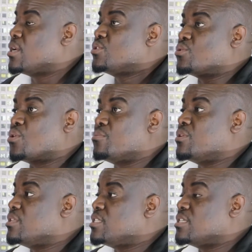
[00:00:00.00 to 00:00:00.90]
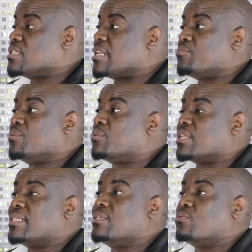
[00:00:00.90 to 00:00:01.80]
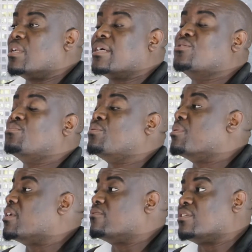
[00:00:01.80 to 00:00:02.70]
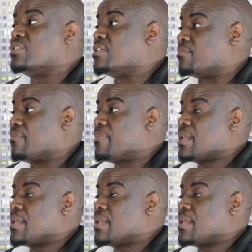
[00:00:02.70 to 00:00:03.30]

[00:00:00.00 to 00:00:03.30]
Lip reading: to communities, and people that they would like to be part of the team.